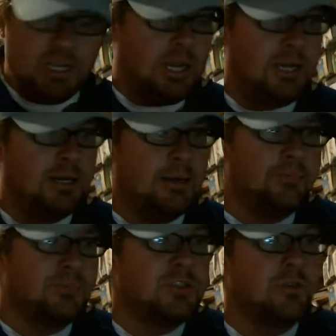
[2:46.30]

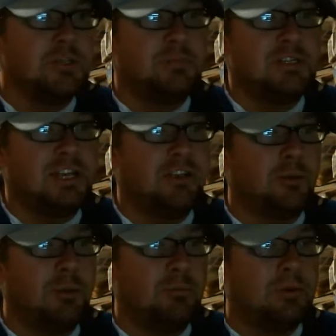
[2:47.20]
So this
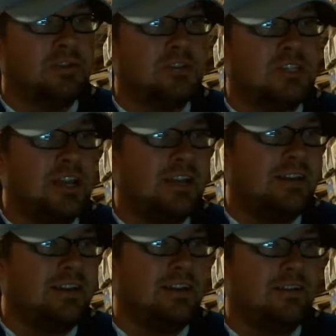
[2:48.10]
particular member
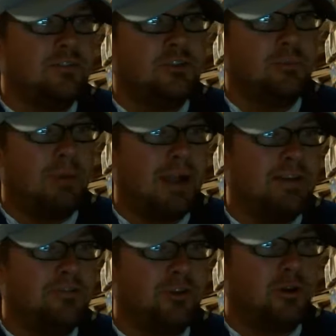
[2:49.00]
said, do you
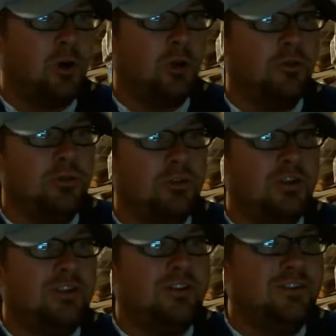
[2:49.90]
mind if they're all
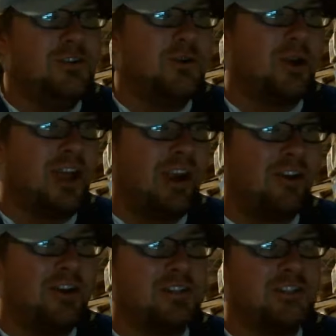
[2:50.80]
newer
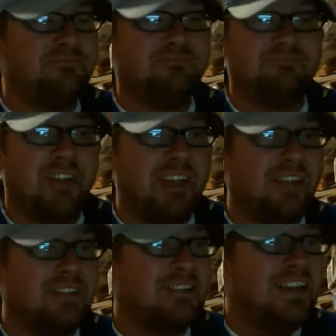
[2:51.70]
Heritage? Hey,
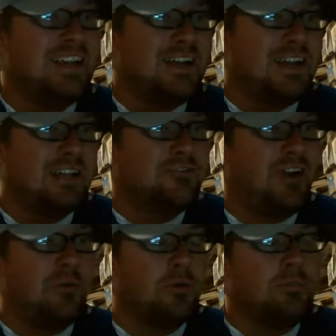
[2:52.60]
that's
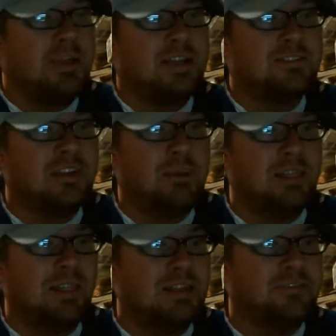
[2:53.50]
fine with me. It's going to be
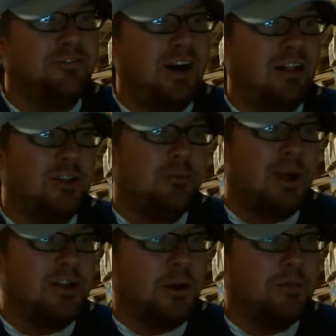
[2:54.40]
less volume,
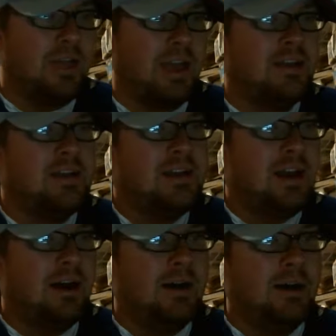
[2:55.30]
I know that,
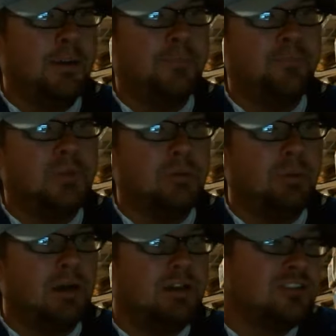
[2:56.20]

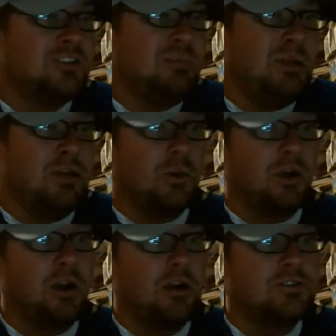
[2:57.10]
but it's going to be newer
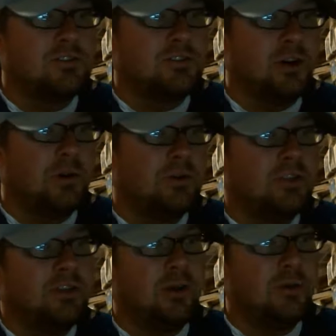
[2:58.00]
cards. So,
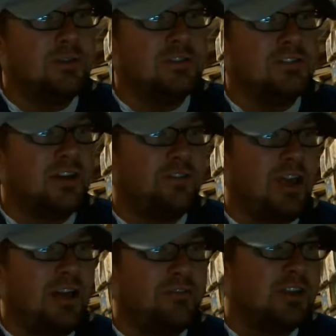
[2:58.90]
instead of
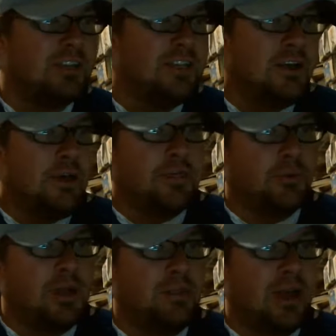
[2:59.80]
having
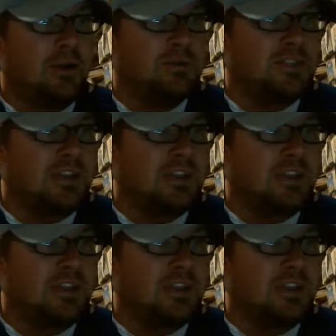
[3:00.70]
3,000